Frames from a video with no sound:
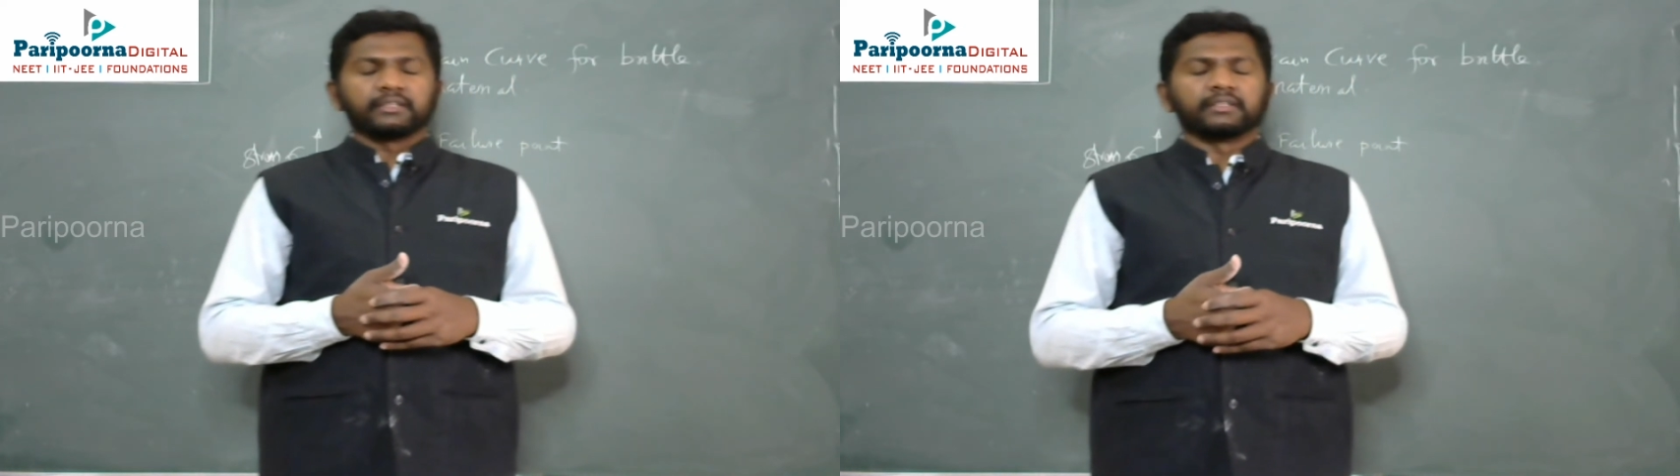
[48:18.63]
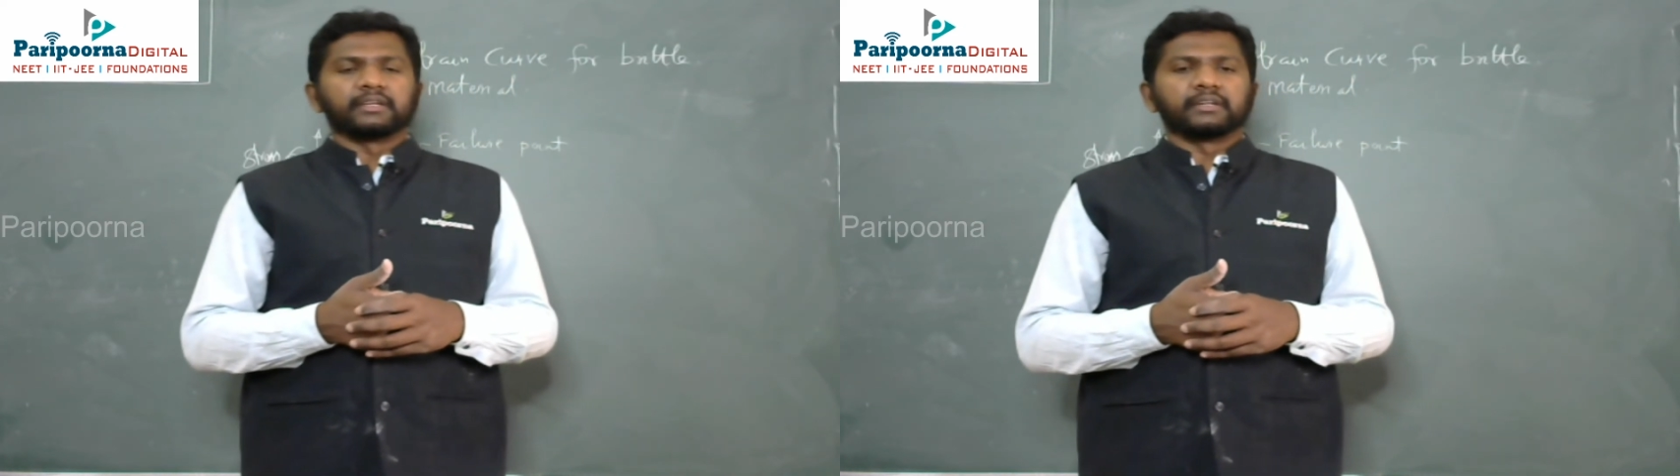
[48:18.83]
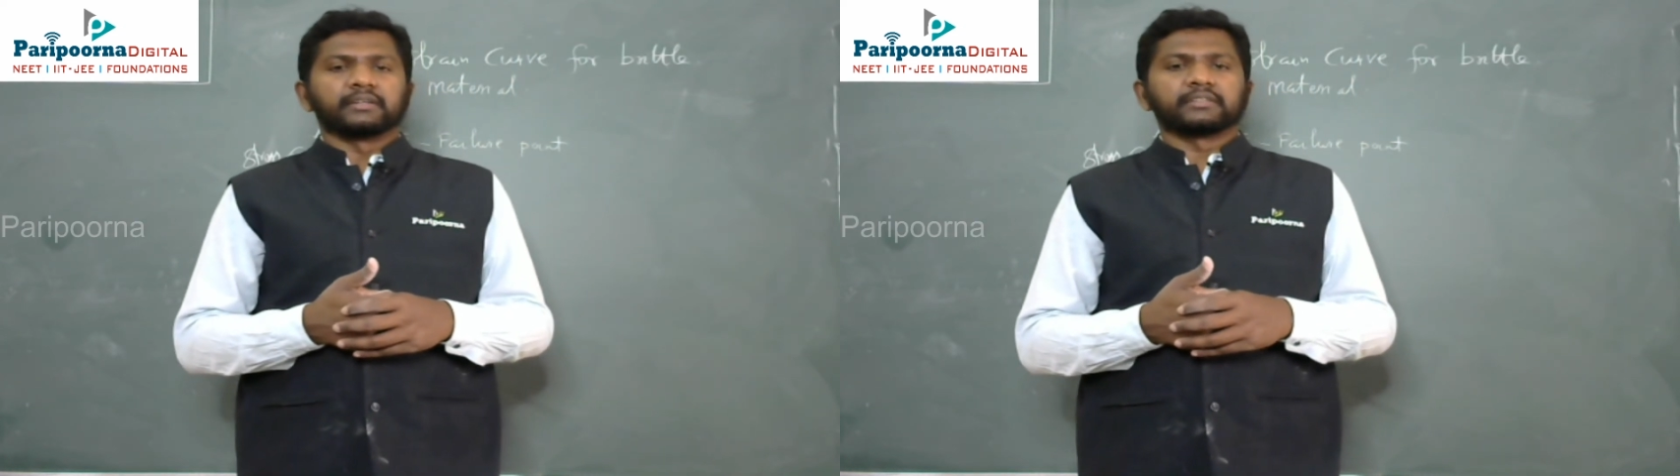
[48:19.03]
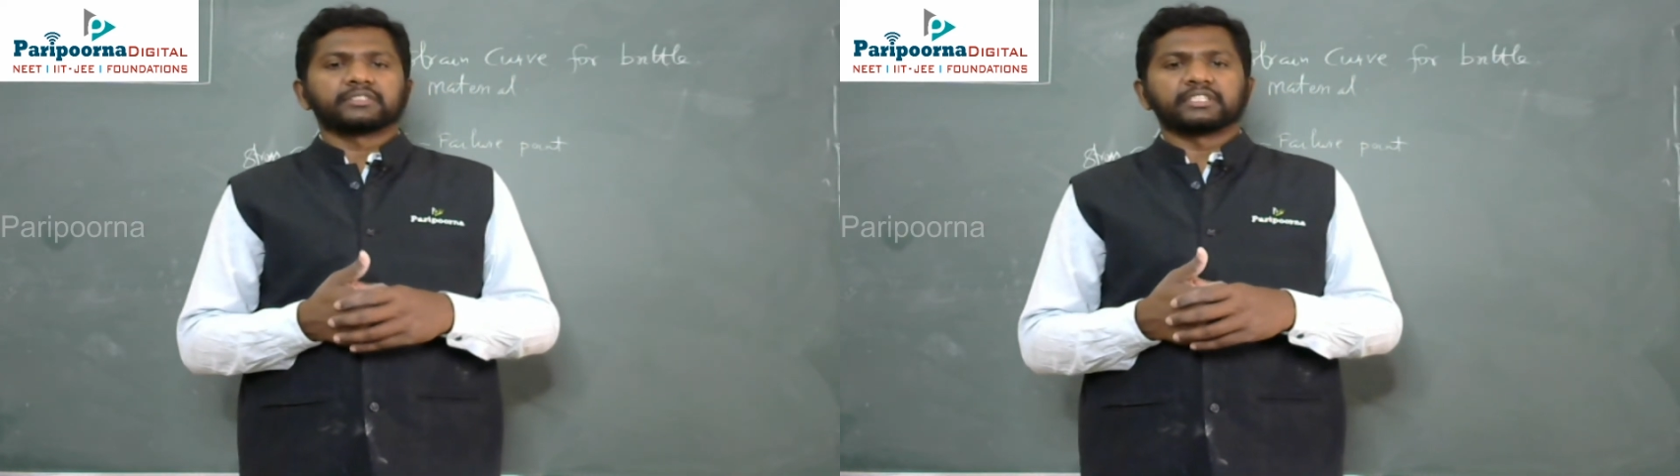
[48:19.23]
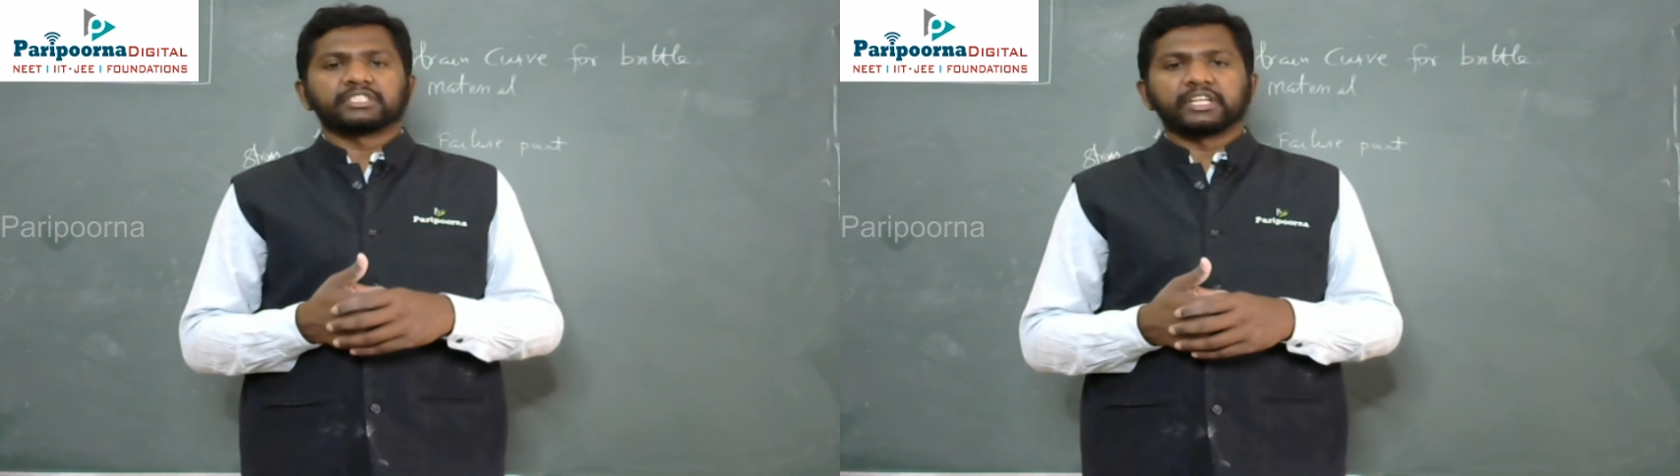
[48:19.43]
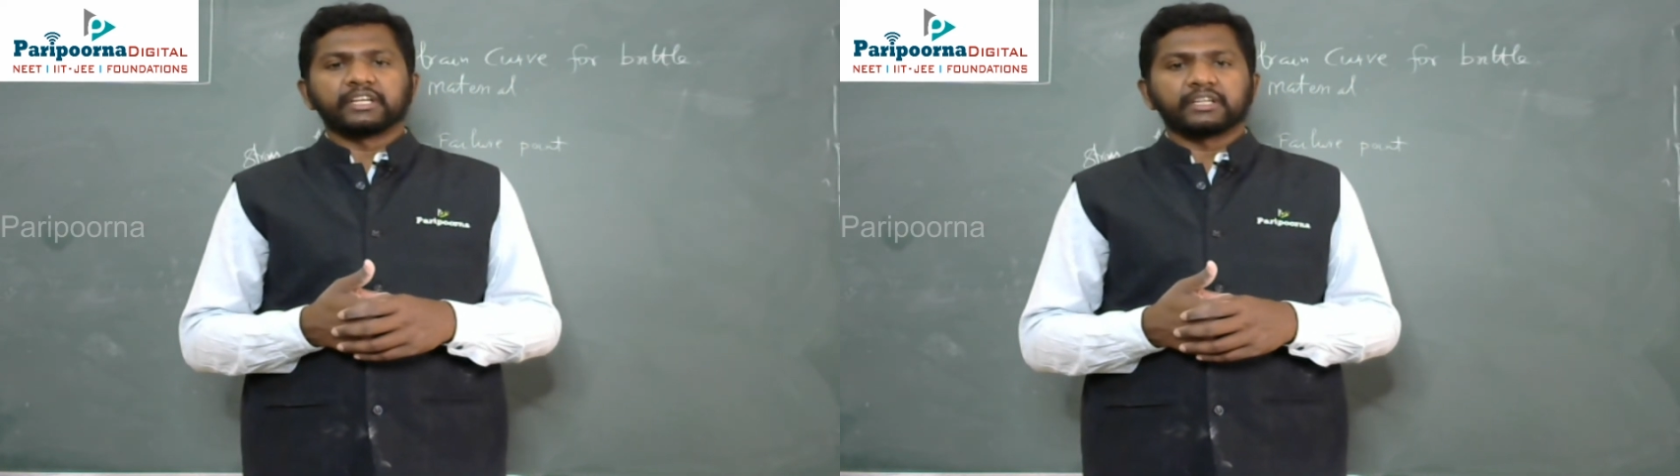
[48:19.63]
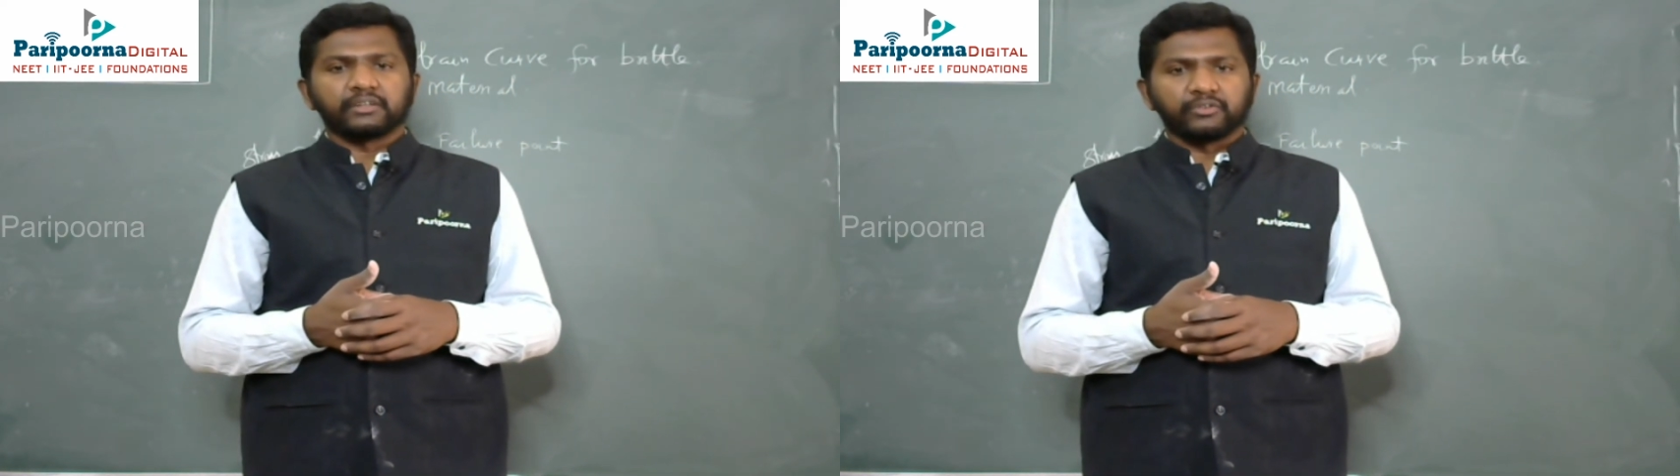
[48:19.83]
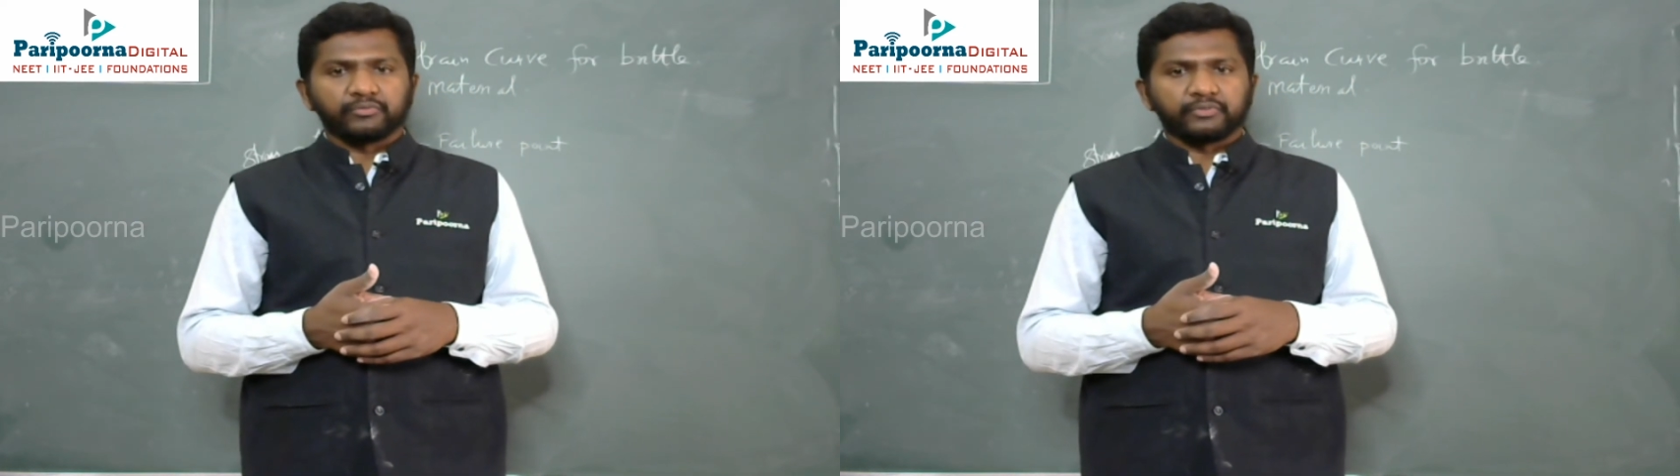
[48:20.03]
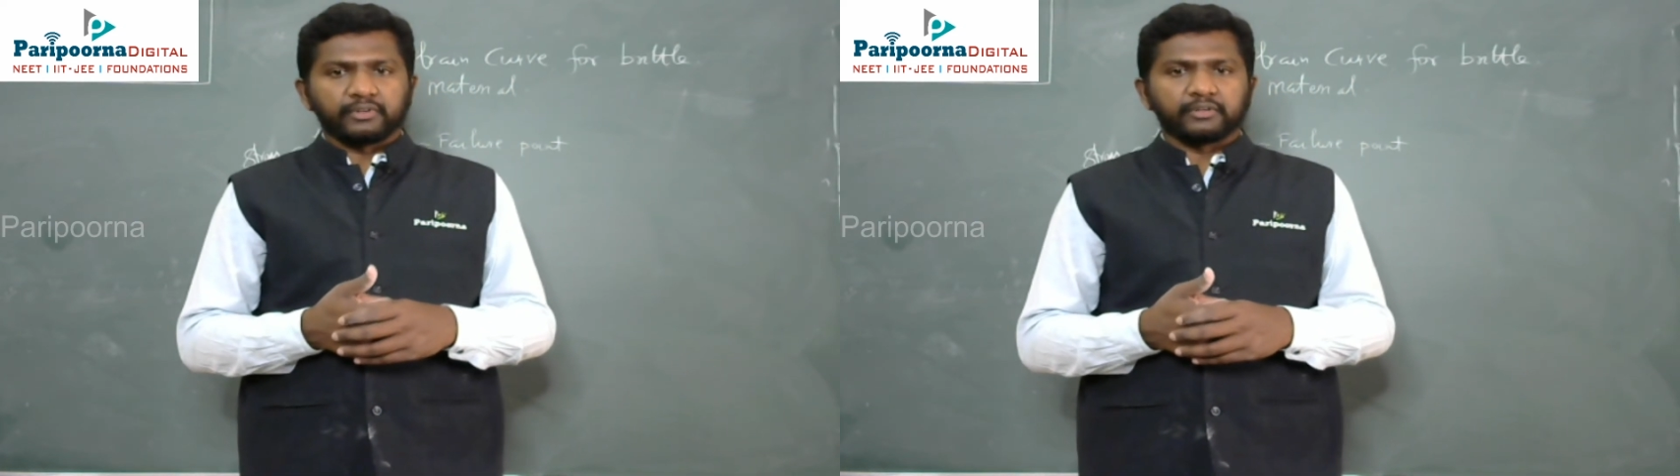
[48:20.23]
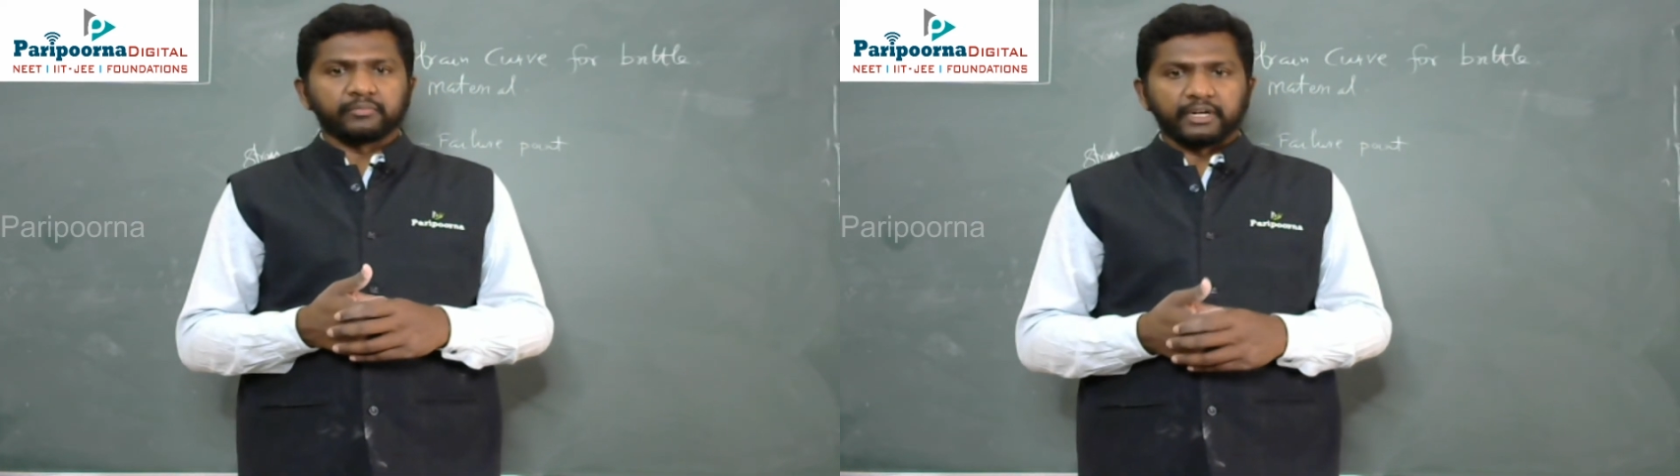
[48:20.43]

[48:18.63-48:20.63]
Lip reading: the stress strain curve for